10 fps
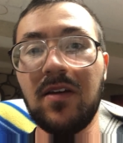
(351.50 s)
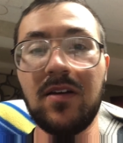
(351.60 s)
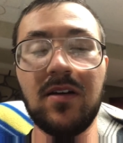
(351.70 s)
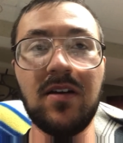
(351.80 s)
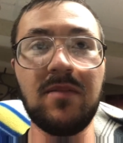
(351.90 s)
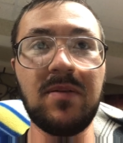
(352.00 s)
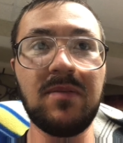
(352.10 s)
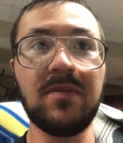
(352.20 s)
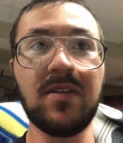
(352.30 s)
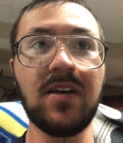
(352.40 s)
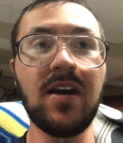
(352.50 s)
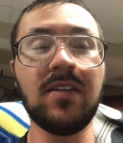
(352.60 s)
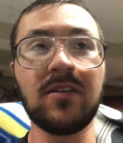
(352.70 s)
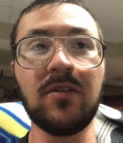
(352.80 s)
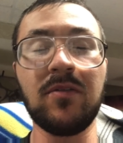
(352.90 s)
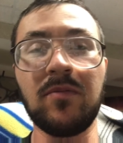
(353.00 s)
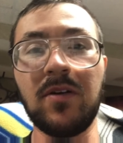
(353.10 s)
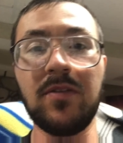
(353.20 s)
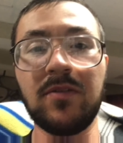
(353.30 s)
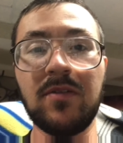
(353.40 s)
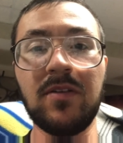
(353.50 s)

PVC gas goes right through the